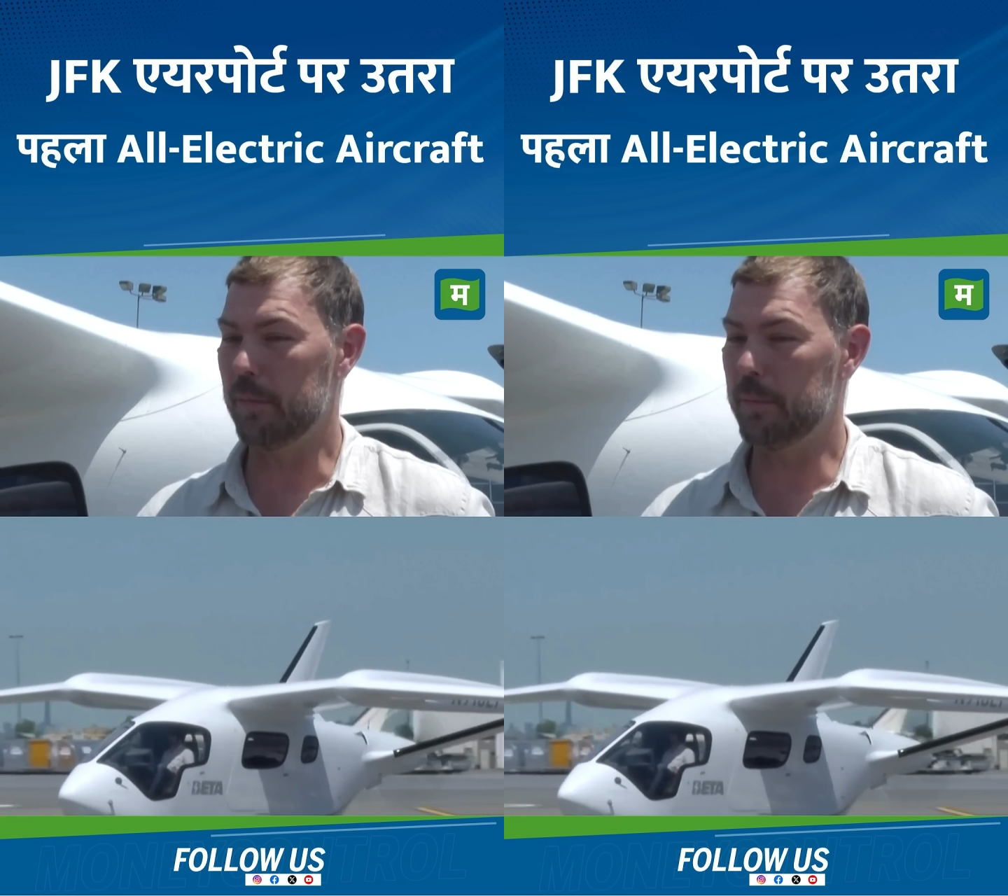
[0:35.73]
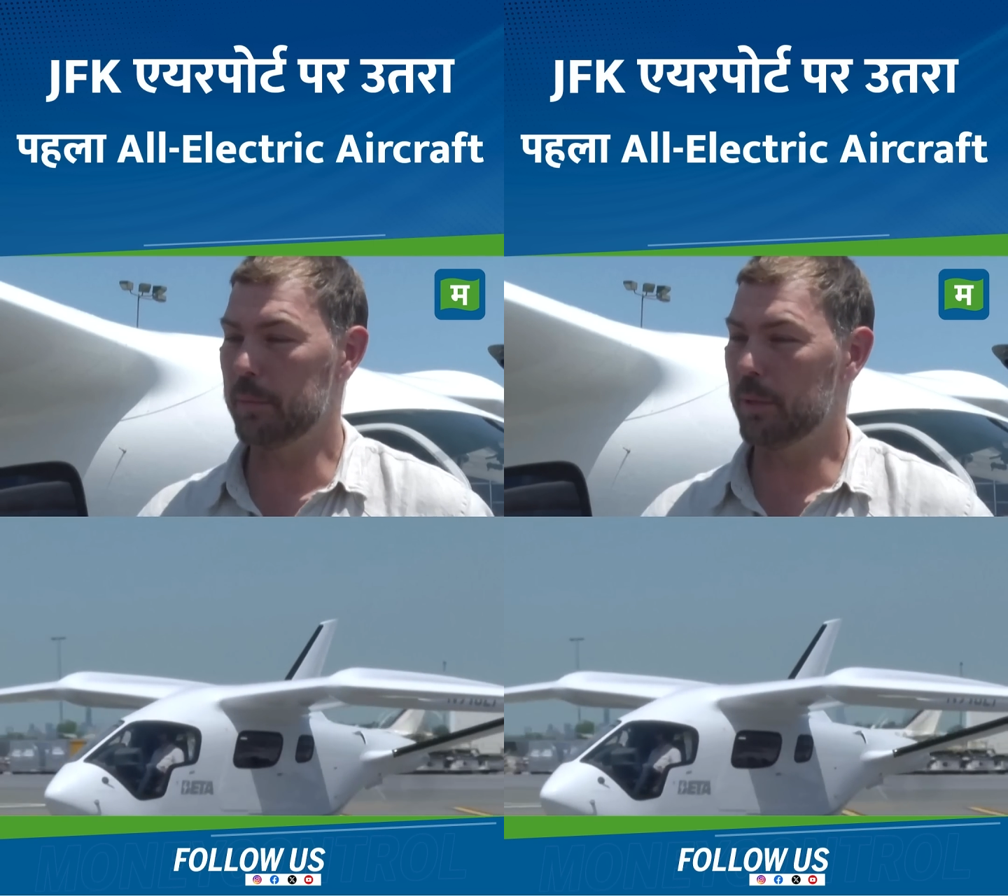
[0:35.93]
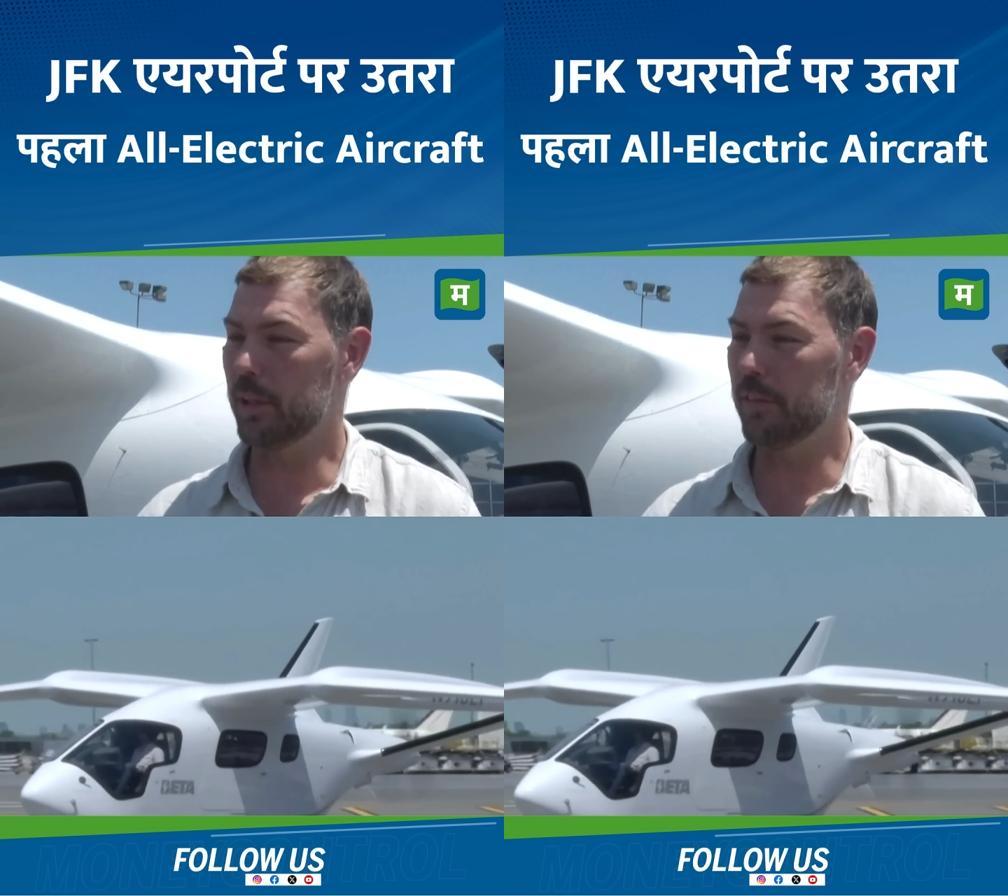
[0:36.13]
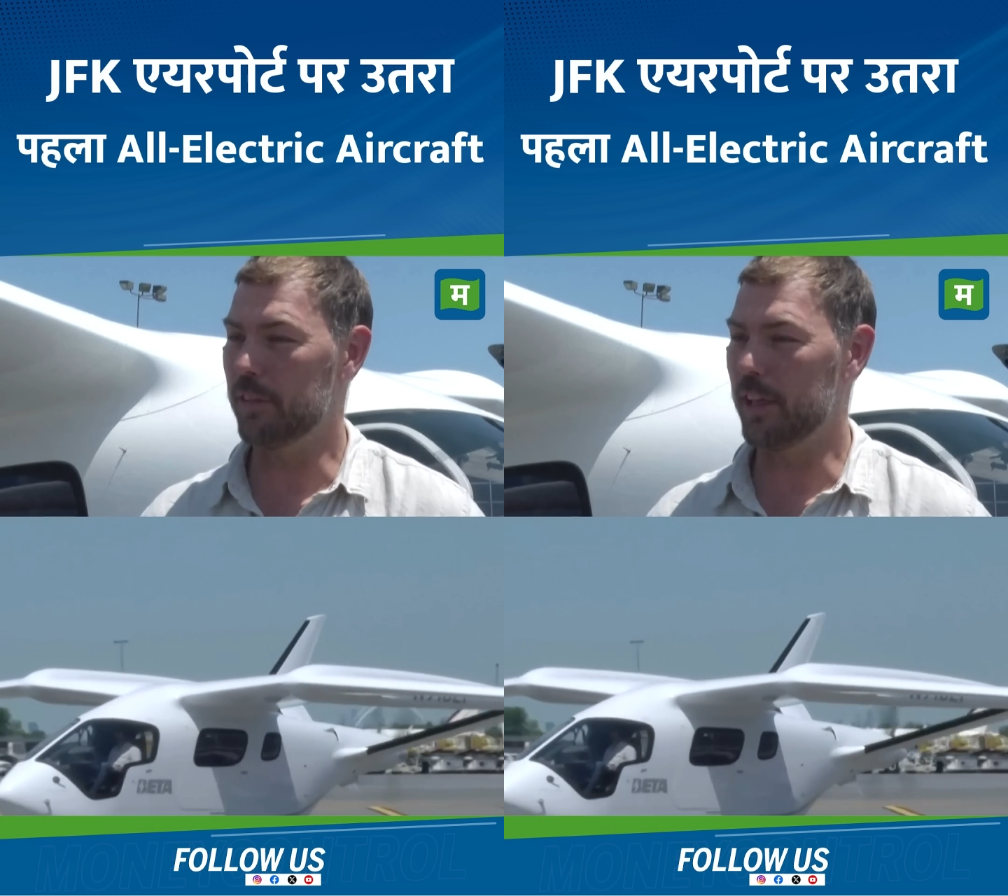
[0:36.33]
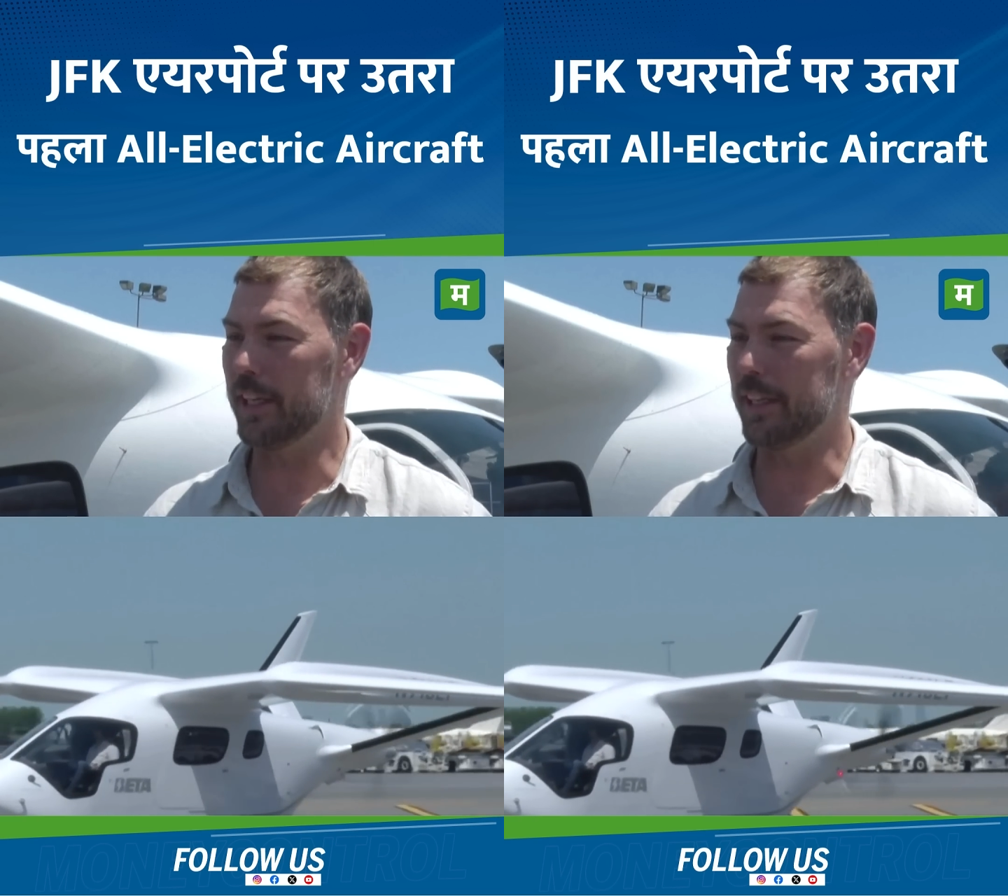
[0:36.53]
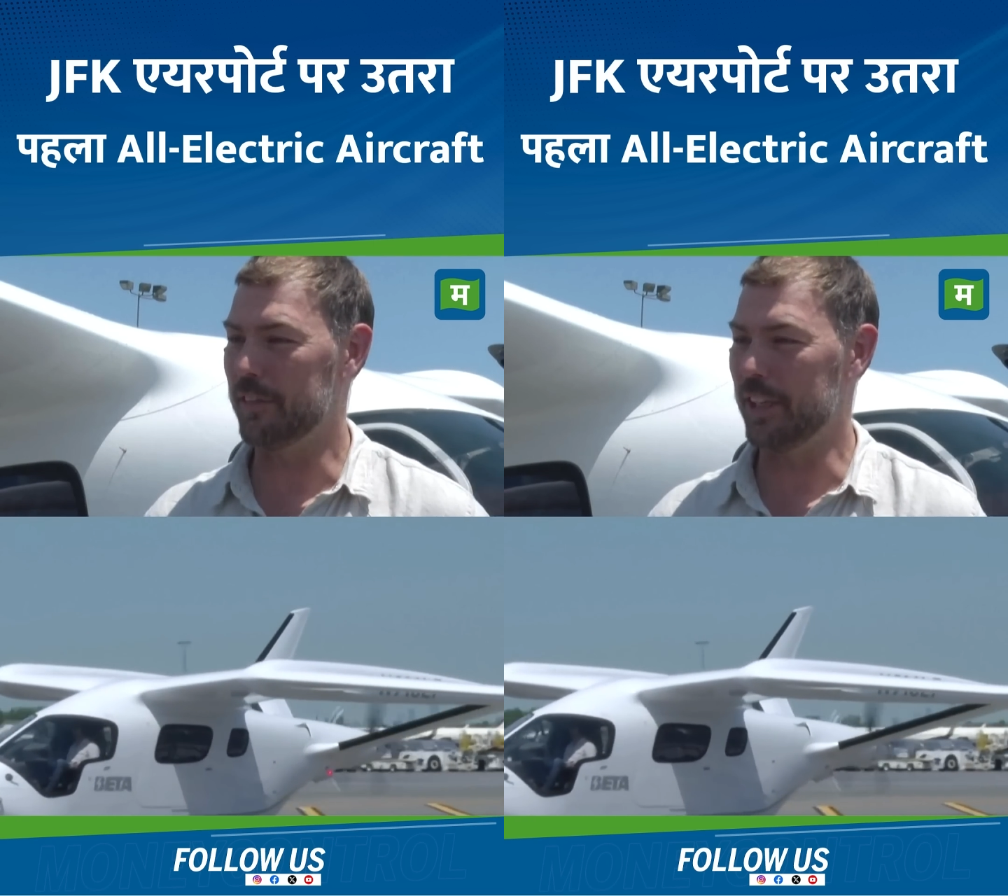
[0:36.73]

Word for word: and people love flying it.